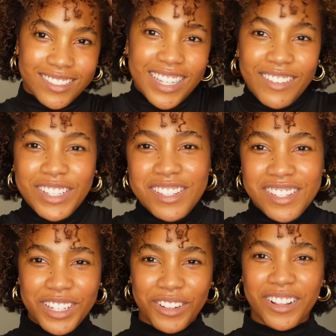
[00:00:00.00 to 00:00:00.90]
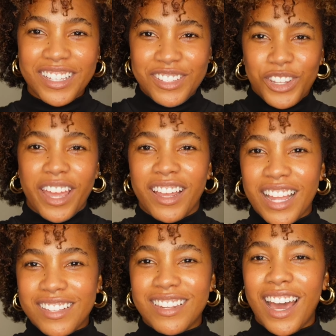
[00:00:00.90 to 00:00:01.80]
it's like,
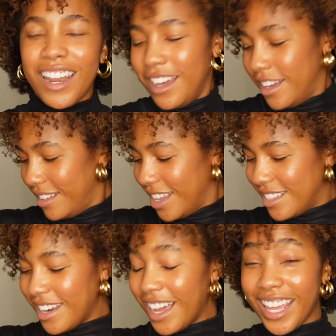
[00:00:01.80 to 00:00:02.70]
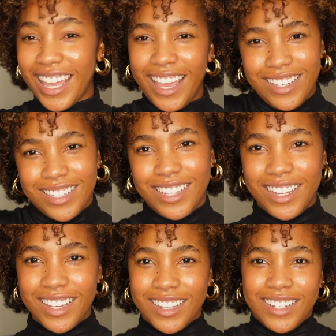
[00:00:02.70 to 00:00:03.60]
it's not a hit.
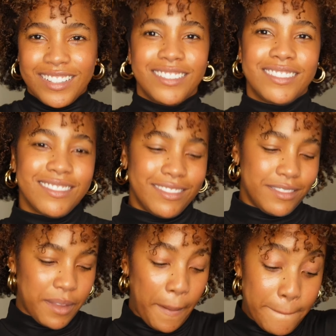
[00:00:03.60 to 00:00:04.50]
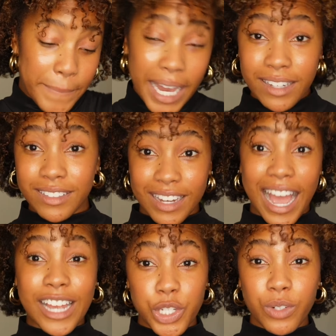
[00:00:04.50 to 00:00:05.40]
But
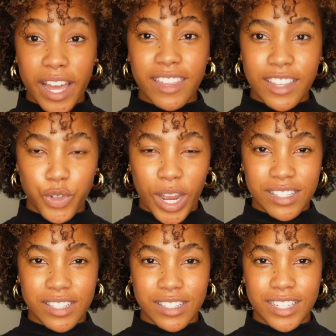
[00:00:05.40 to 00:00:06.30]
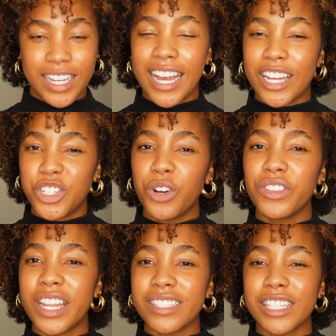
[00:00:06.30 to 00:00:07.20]
I do like the dress. I don't
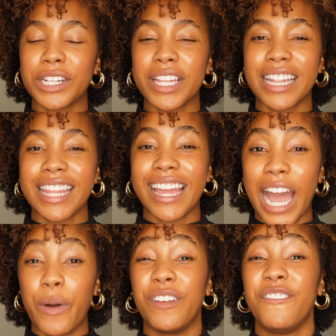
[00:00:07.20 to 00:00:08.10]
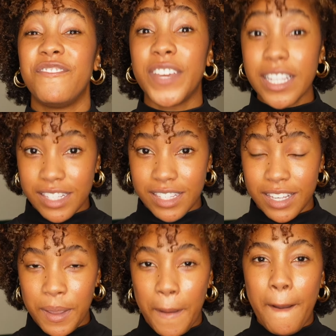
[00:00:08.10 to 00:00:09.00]
necessarily like how it fits,
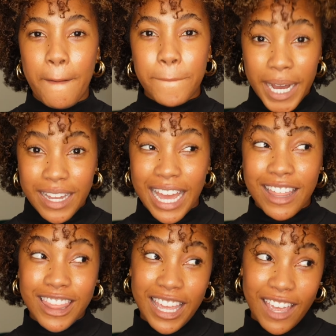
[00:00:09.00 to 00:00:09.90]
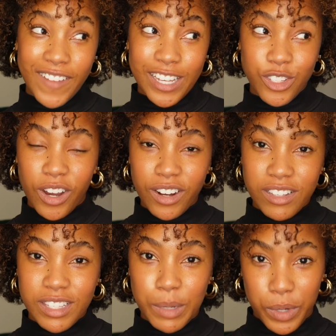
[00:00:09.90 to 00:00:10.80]
but I think if I saw it
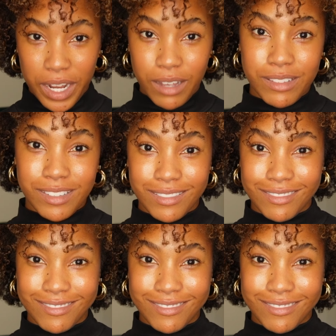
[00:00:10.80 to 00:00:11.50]
on someone else